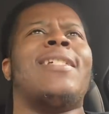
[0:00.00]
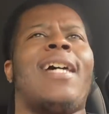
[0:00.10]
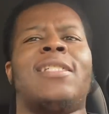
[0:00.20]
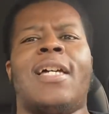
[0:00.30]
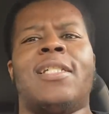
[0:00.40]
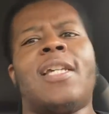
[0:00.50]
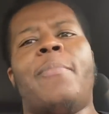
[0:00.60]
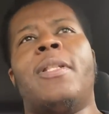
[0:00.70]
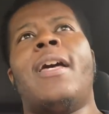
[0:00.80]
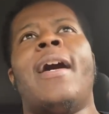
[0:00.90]
I, I shop
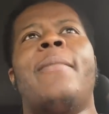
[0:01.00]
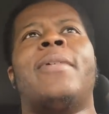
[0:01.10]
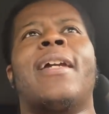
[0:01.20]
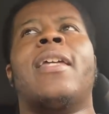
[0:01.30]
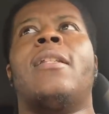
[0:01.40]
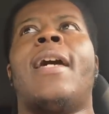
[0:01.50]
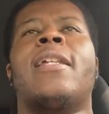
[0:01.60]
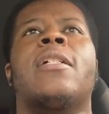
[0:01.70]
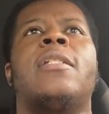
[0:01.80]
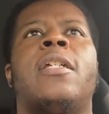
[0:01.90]
a lot, but I get a lot
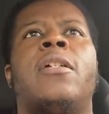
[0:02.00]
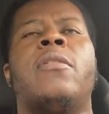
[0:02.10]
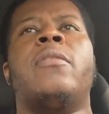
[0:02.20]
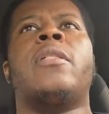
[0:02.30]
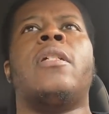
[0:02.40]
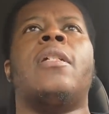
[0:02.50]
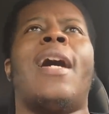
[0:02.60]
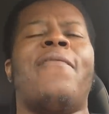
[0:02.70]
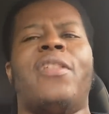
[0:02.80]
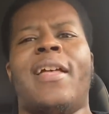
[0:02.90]
of good deals, and I
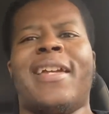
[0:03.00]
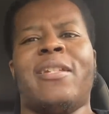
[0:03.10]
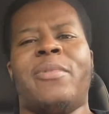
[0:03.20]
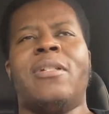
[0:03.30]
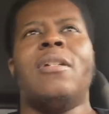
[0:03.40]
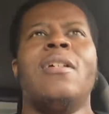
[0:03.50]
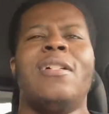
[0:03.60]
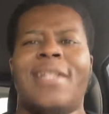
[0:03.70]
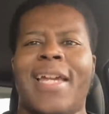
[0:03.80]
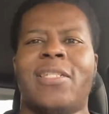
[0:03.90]
feel like it'll be a
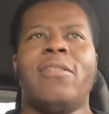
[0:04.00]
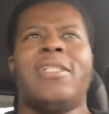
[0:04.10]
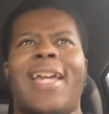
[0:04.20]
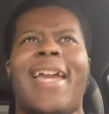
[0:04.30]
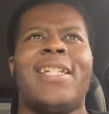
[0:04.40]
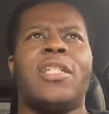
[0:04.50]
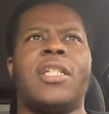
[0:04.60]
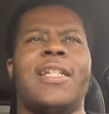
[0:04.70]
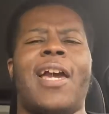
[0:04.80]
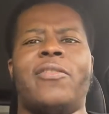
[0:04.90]
nice little change to the
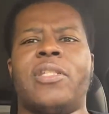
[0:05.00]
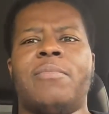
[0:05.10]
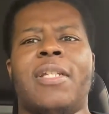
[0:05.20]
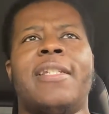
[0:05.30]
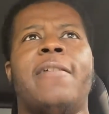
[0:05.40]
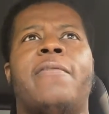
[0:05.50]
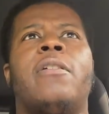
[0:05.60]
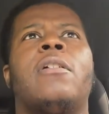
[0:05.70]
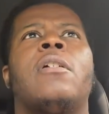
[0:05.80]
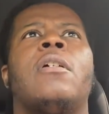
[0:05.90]
channel, something
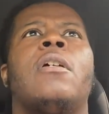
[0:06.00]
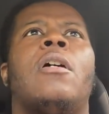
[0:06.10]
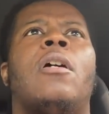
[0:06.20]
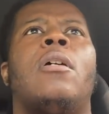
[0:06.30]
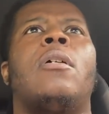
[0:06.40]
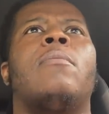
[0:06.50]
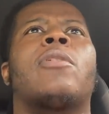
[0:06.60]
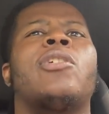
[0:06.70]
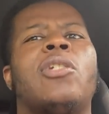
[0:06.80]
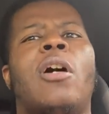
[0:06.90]
different, because,
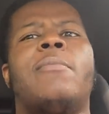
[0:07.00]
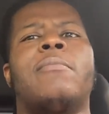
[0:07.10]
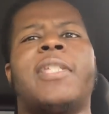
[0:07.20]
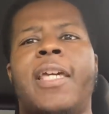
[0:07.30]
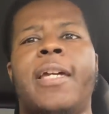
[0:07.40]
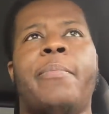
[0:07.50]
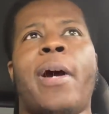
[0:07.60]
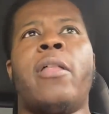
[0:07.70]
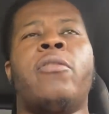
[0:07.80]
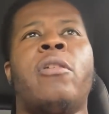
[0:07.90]
um, you know, I'm king of
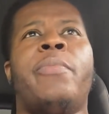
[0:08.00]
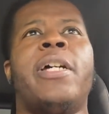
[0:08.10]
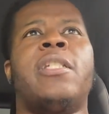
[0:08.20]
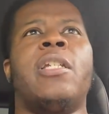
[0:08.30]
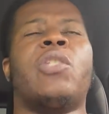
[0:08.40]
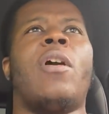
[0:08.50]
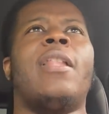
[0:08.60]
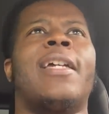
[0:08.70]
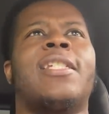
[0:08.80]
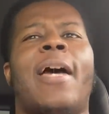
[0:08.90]
balling on a budget, so I
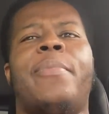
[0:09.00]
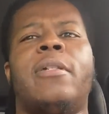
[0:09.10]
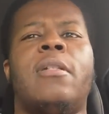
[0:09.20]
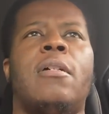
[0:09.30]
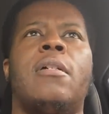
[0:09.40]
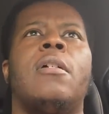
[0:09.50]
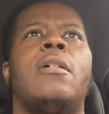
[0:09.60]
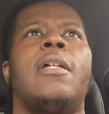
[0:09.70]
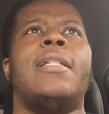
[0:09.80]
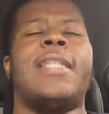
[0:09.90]
like shopping
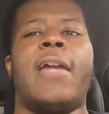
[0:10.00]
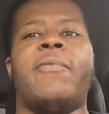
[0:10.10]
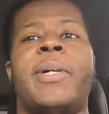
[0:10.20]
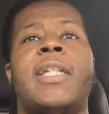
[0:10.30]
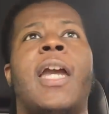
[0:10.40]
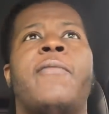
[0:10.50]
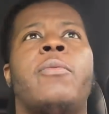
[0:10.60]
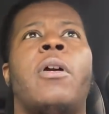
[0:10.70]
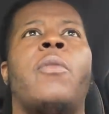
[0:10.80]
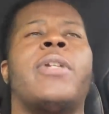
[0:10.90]
and saving money
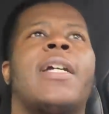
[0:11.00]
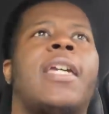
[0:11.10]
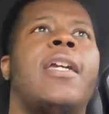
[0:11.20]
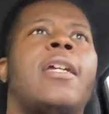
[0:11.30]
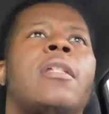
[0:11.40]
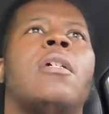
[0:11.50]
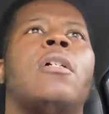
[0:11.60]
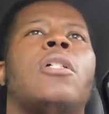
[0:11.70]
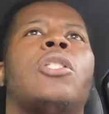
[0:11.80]
everywhere when I can.